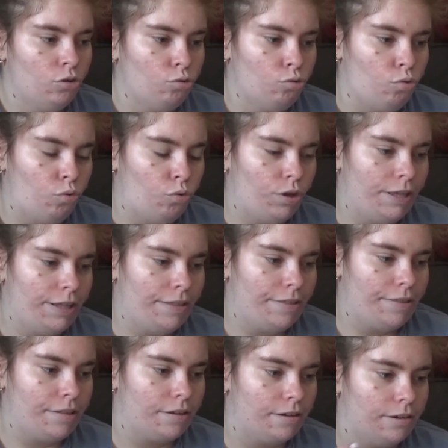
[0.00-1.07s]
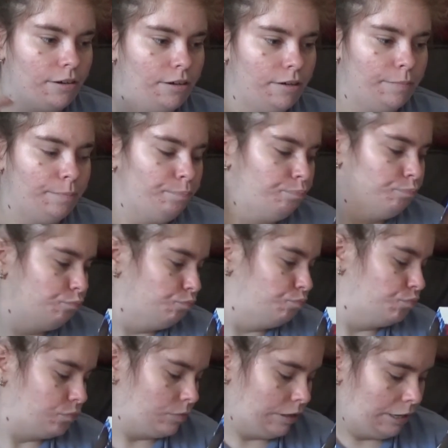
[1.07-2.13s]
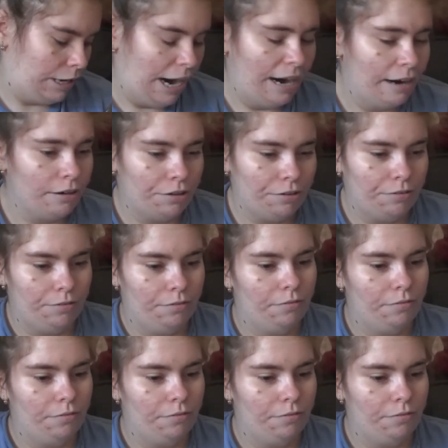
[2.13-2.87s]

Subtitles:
who is a card